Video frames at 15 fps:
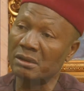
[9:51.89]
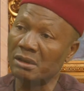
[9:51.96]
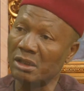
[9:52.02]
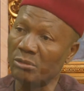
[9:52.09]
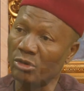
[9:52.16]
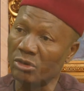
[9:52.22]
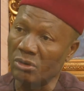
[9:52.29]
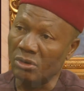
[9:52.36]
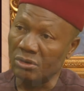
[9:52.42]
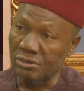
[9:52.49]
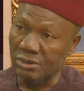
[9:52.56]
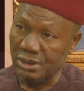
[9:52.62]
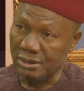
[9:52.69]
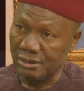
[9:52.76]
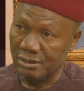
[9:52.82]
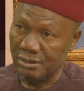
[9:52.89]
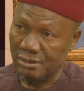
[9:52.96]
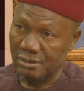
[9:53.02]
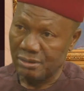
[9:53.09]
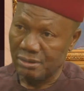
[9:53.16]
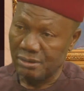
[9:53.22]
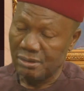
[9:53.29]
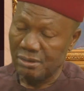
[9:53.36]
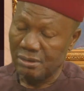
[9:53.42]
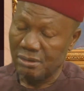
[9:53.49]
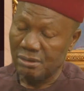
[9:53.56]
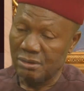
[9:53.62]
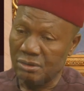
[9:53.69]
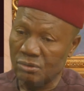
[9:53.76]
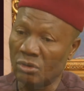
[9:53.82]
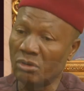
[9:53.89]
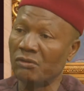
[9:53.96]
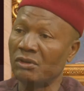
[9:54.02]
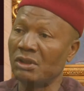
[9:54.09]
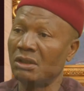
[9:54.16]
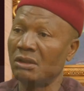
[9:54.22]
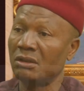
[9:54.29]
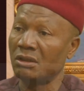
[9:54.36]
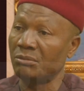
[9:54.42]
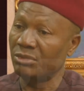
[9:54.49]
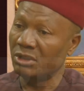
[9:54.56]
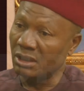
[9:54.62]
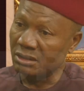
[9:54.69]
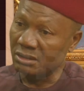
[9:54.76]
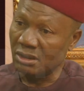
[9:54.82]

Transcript: Labour Congress, one of the biggest